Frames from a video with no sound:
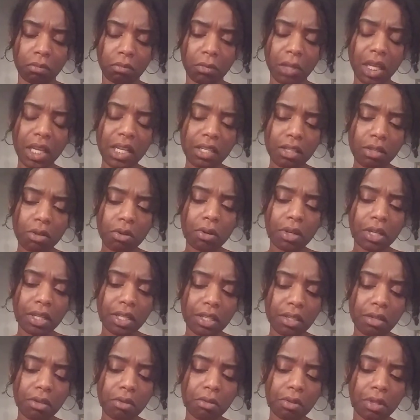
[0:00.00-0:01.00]
that's
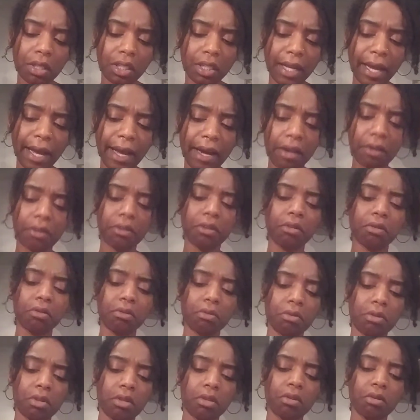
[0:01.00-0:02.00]
going to allow
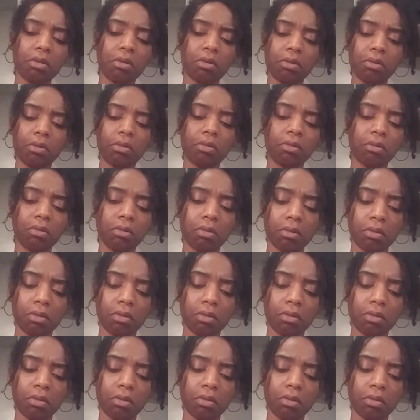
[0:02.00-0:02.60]
you to